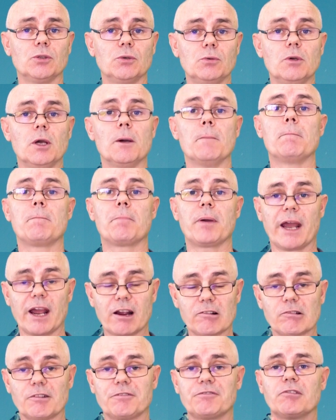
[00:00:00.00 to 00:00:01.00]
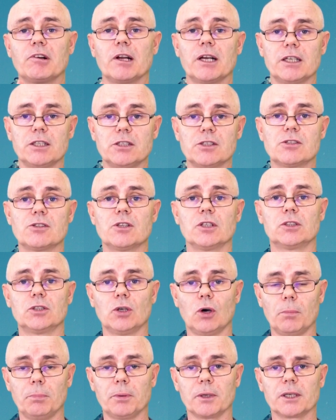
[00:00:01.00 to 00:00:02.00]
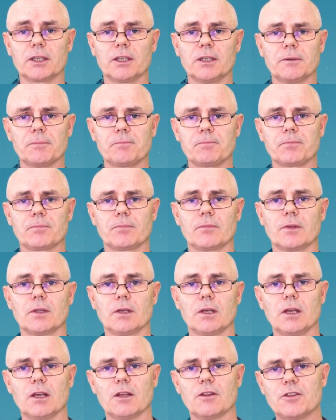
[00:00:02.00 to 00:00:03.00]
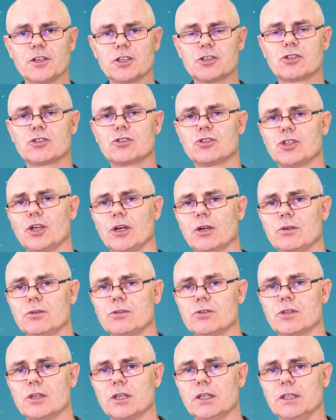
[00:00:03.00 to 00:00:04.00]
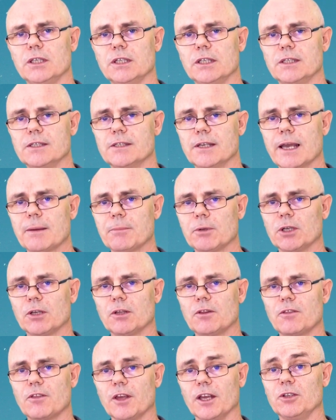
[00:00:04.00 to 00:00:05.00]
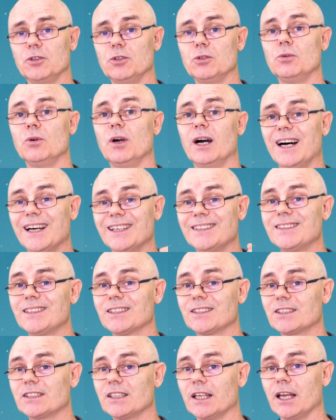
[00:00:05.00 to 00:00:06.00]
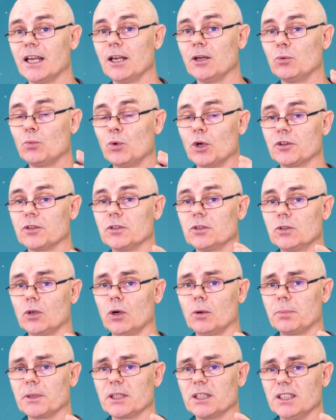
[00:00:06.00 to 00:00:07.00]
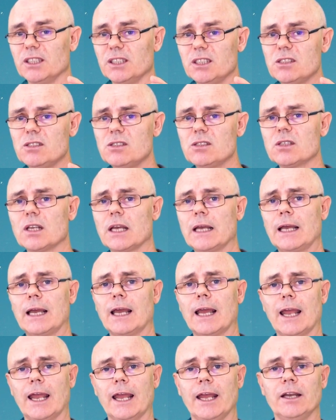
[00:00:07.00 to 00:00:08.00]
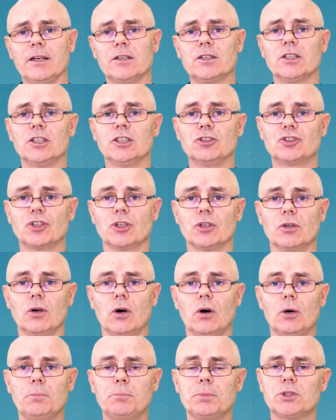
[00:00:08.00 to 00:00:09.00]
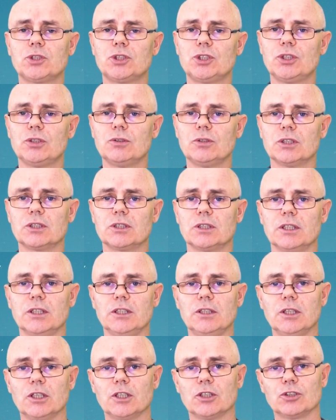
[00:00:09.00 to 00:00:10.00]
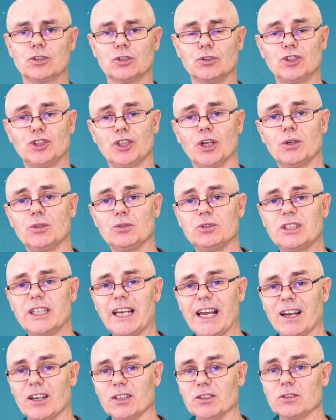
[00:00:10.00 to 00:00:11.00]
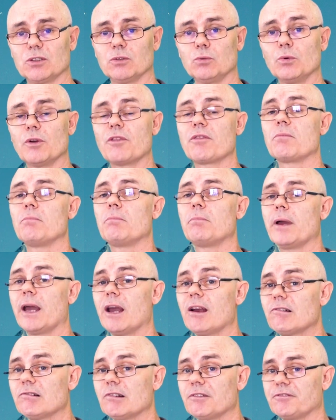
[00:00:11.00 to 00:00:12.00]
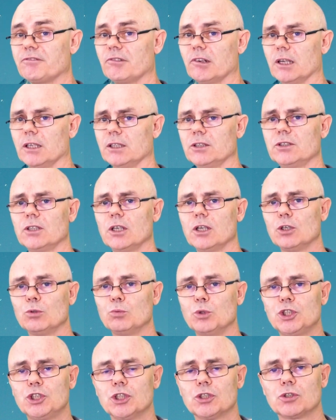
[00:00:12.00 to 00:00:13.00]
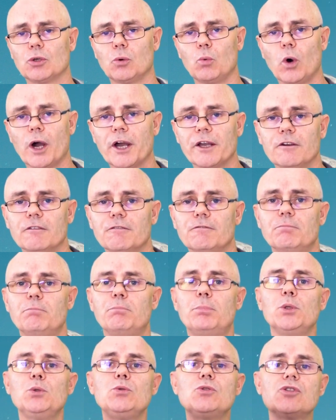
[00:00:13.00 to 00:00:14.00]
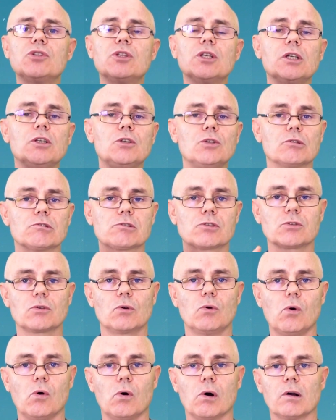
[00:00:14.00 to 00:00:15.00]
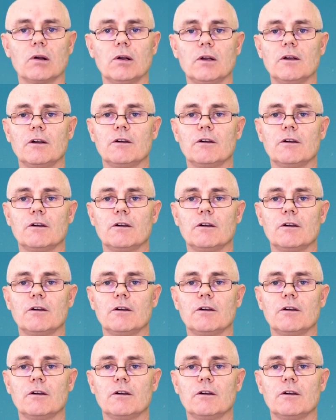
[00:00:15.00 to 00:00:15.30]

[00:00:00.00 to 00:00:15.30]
to paraphrase the topic. This shows the examiner that you understand what the topic is, and it's an opportunity to show talent with paraphrase, which is a way of boosting your score